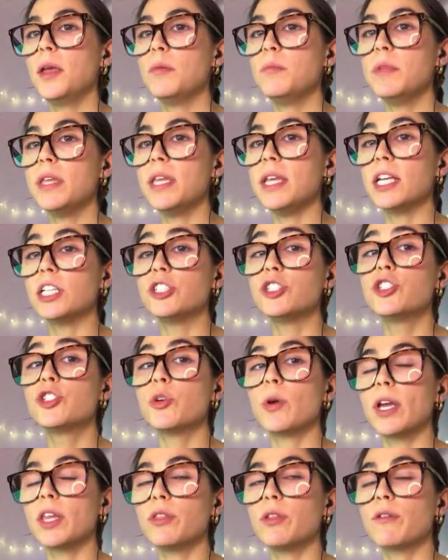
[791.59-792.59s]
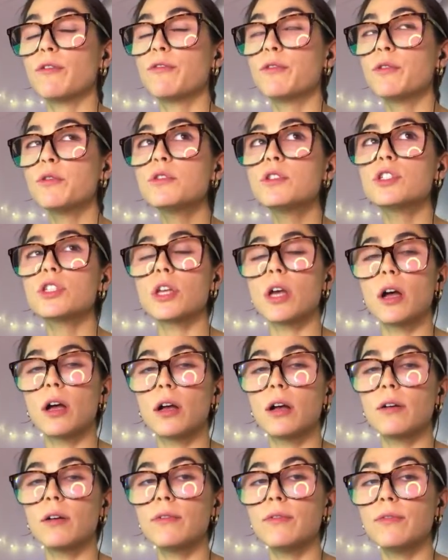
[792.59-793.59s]
me enjoying the fruits
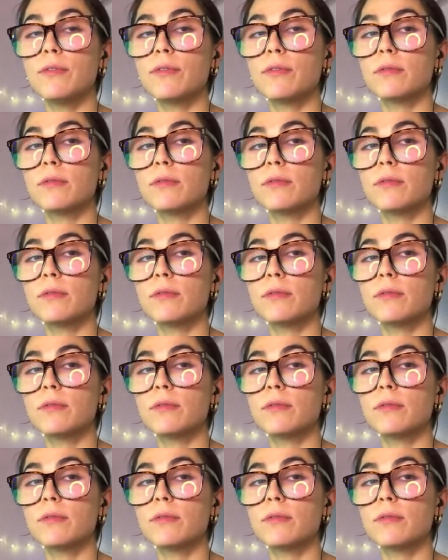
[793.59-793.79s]
of